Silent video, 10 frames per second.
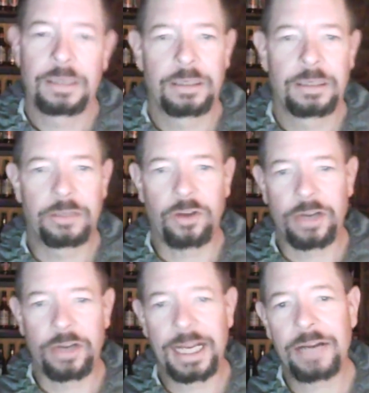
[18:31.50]
you
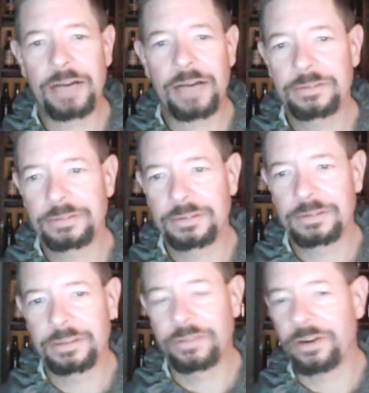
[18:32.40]
talk it out,
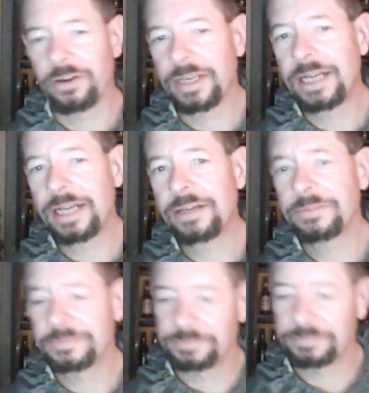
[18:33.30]
you talk it
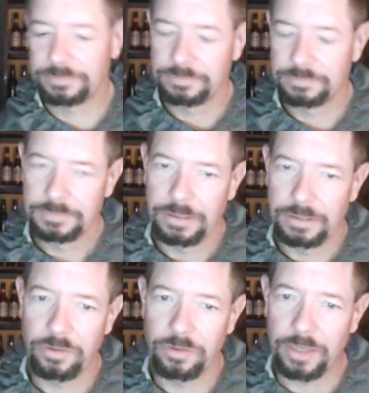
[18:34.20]
out,
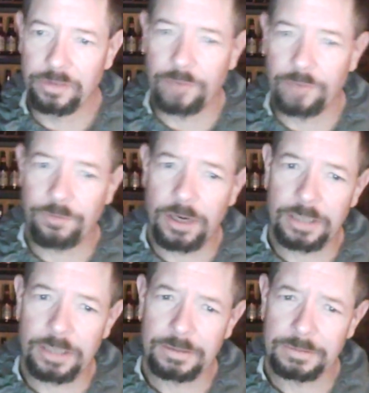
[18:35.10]
do things up
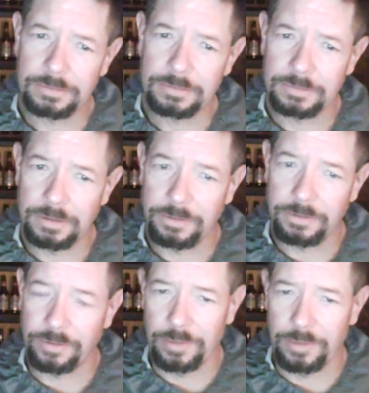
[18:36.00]
front,
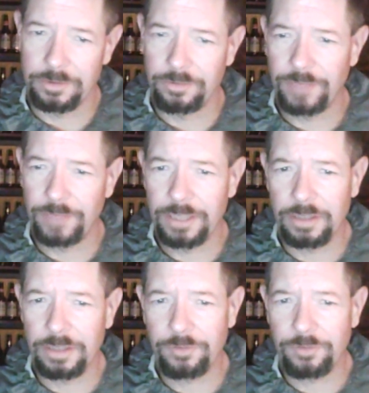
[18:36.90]
say what you feel
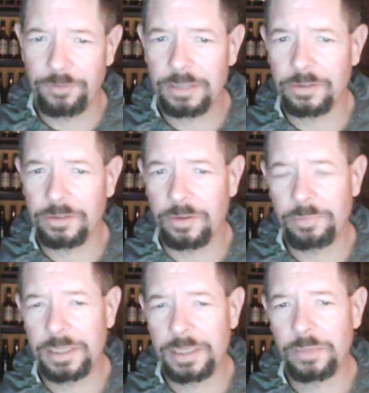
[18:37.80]
up front.
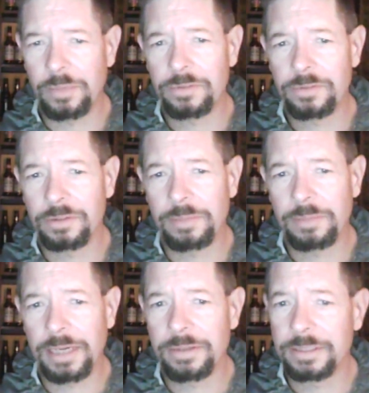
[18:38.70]
Don't be a weasel
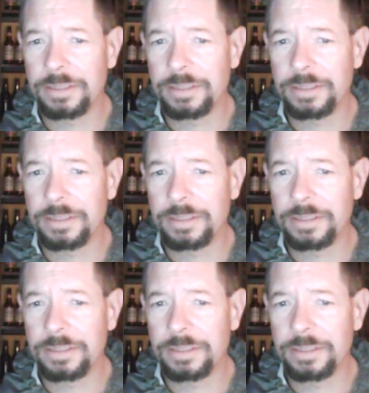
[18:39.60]
about it.